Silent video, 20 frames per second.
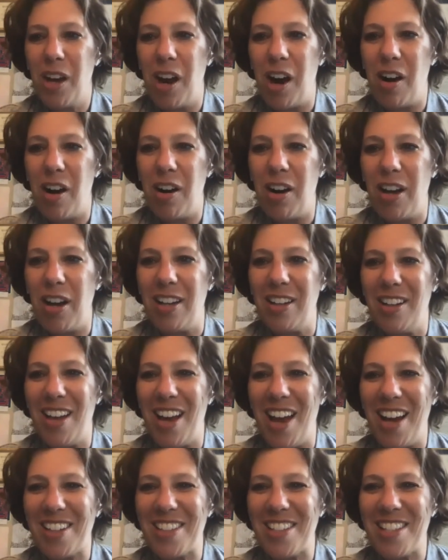All right,
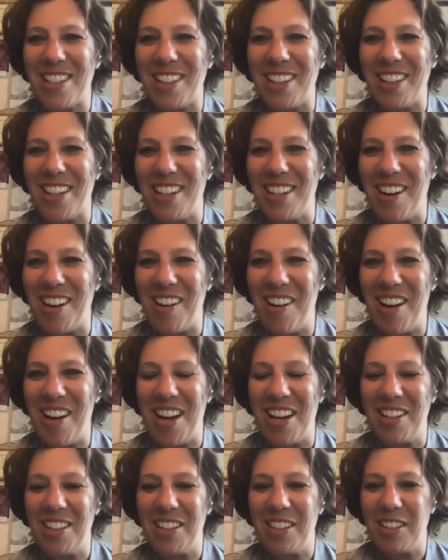excellent. All
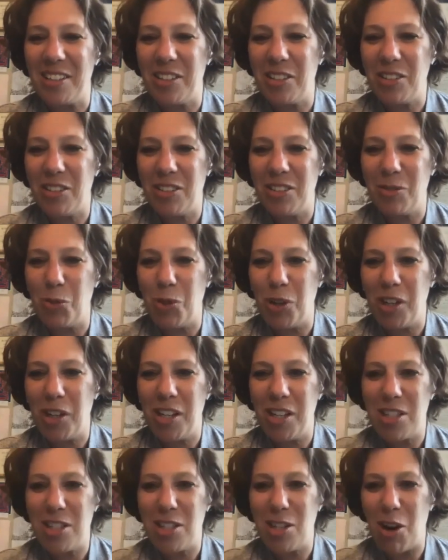right, we're going to
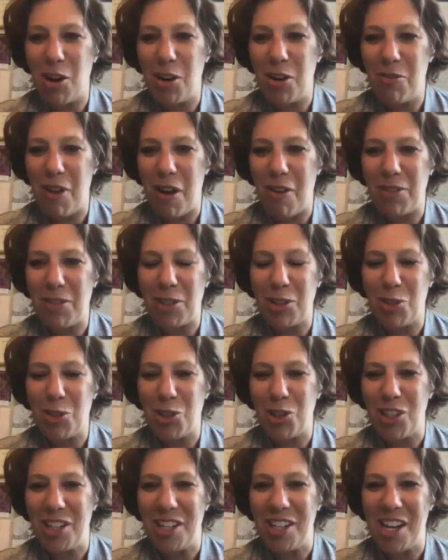start a
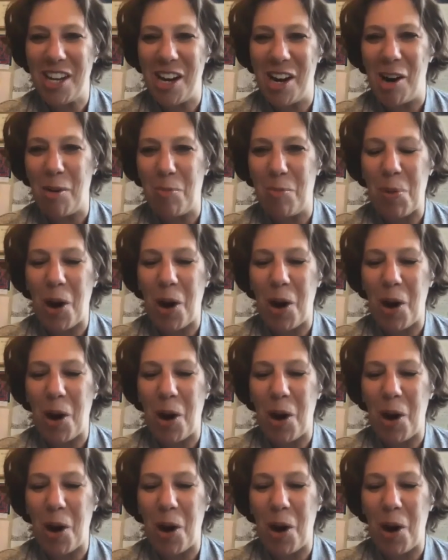revolution here.